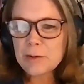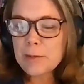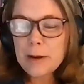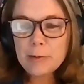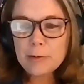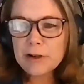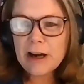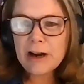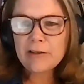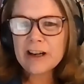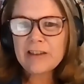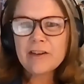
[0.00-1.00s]
that people would
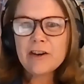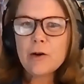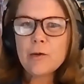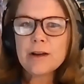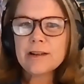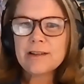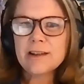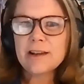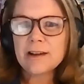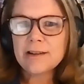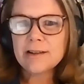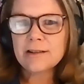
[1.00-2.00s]
never even know
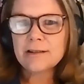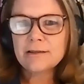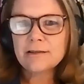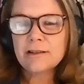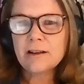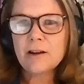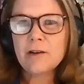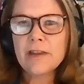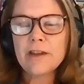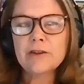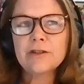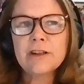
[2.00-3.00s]
exist, you know.
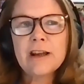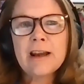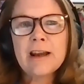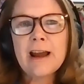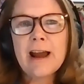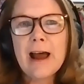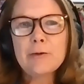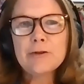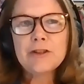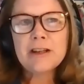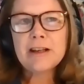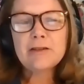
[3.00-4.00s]
And there's, I
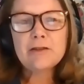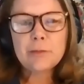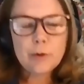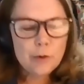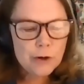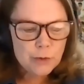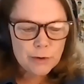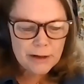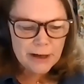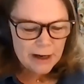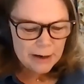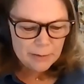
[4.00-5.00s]
was sitting on the porch one
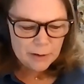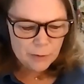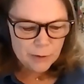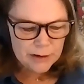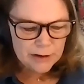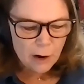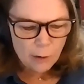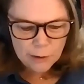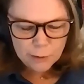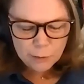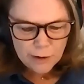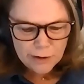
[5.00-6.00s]
time with
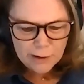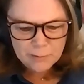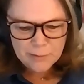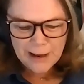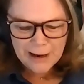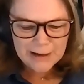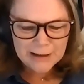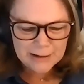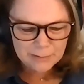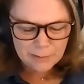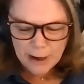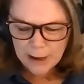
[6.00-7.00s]
holding one of the ladies'
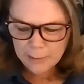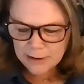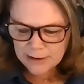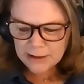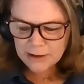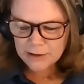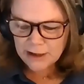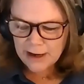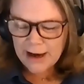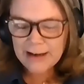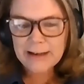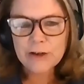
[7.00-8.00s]
babies. This was an
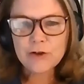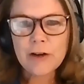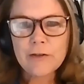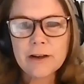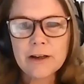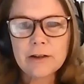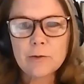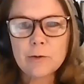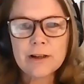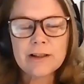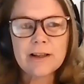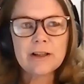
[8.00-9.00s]
anti-trafficking
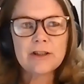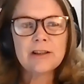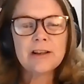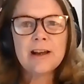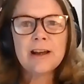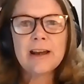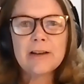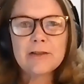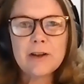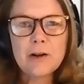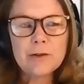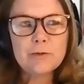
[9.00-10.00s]
organization, and I
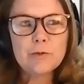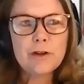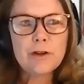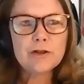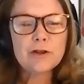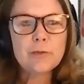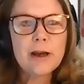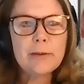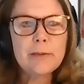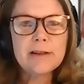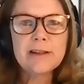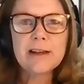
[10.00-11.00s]
was holding one of those little
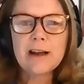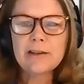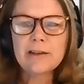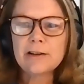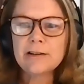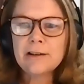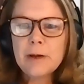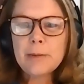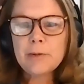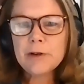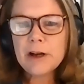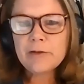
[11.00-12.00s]
babies, and I thought
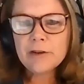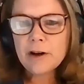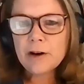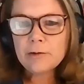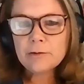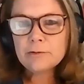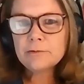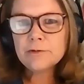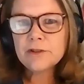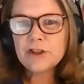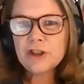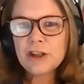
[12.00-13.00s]
people never know
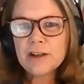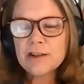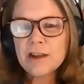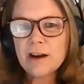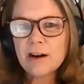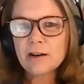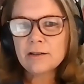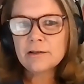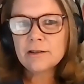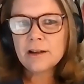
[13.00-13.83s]
she is there,